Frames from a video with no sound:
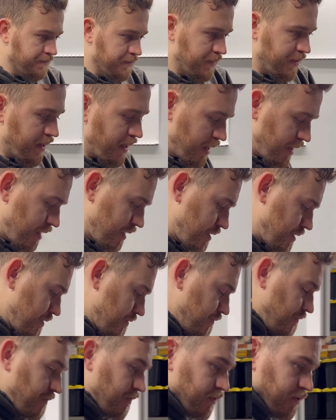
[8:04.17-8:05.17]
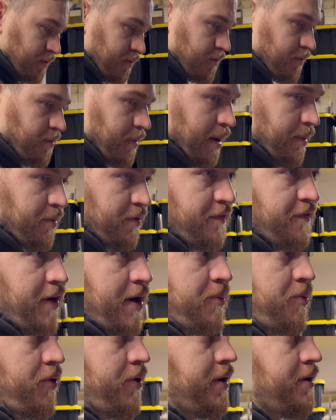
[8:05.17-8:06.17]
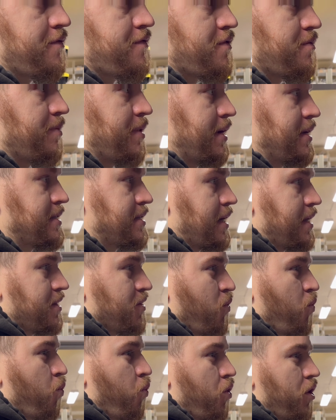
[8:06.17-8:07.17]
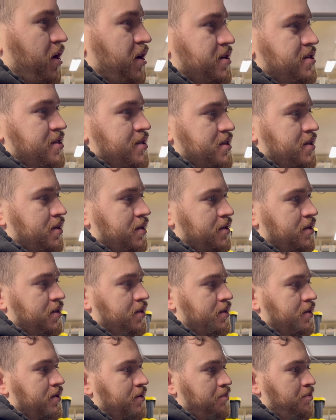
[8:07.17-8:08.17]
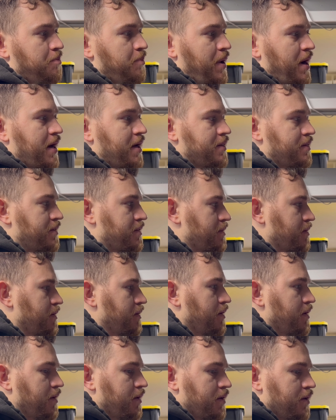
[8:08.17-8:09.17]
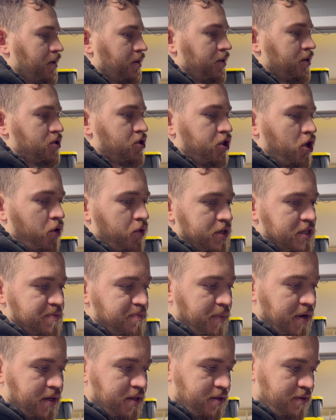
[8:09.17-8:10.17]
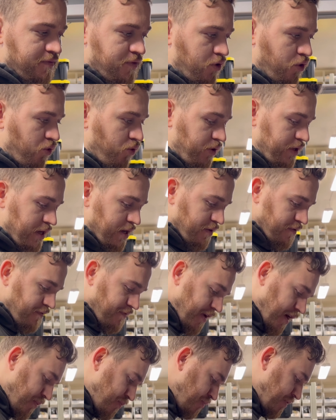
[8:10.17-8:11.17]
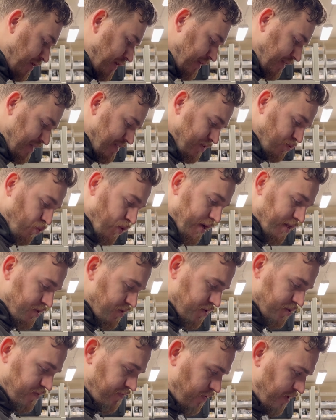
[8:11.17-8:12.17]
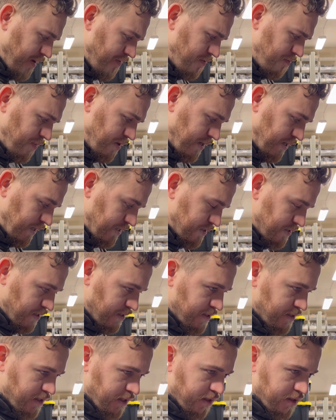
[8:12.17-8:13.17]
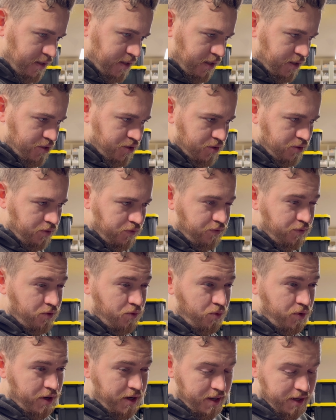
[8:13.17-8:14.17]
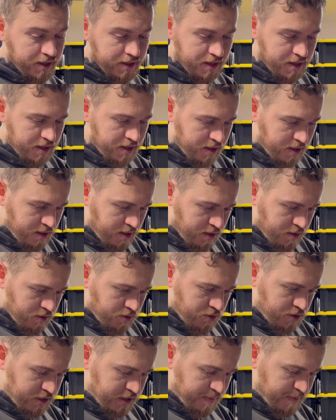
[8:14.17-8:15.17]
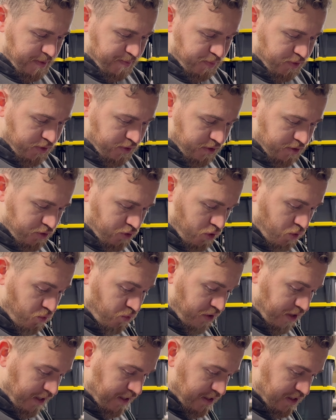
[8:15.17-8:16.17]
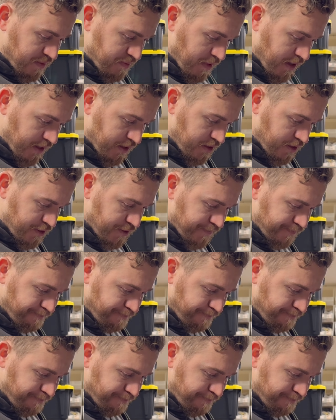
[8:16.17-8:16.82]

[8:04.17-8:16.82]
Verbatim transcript: not remember February for me is like the worst month, the slowest month of the whole year. February, it's winter, it's for everybody because I sell industrial for work. Usually people don't work as much.